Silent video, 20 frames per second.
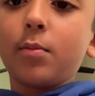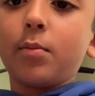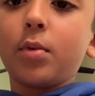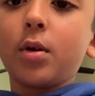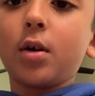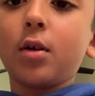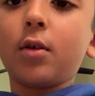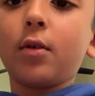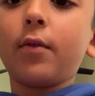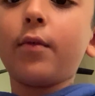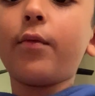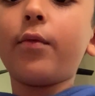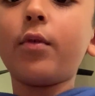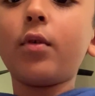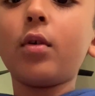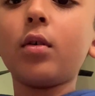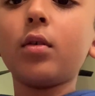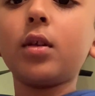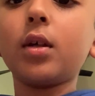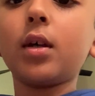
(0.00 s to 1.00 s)
Petal
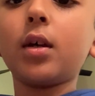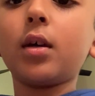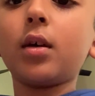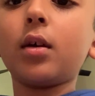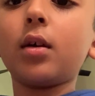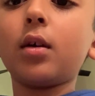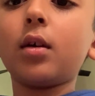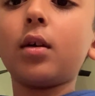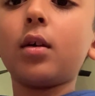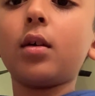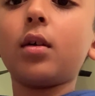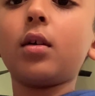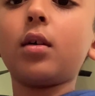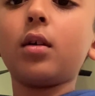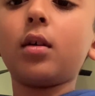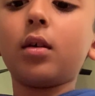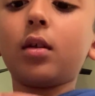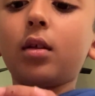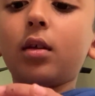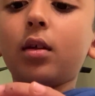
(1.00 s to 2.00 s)
fold it
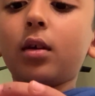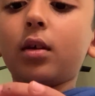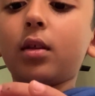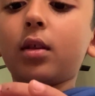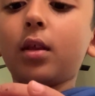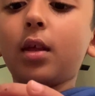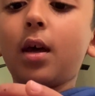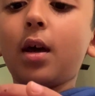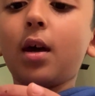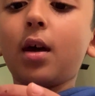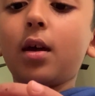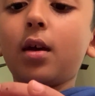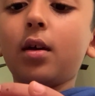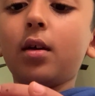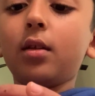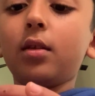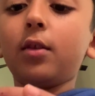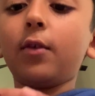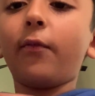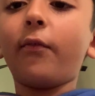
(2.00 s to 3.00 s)
like that,
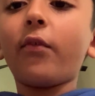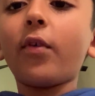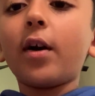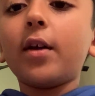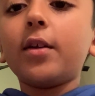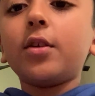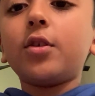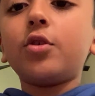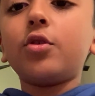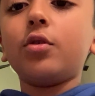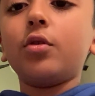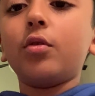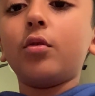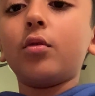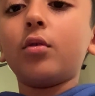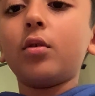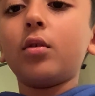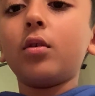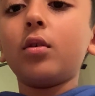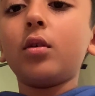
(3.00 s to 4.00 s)
and the front too,
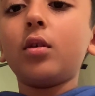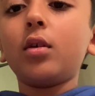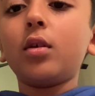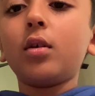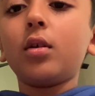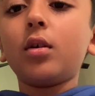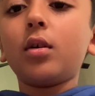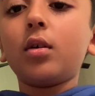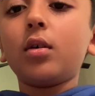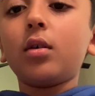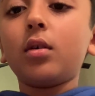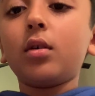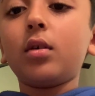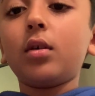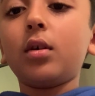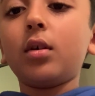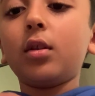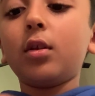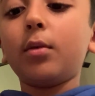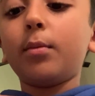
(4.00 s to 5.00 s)

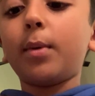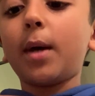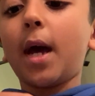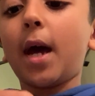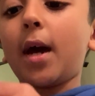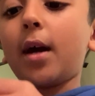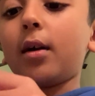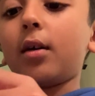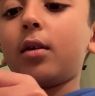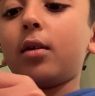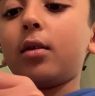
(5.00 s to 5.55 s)
and the back.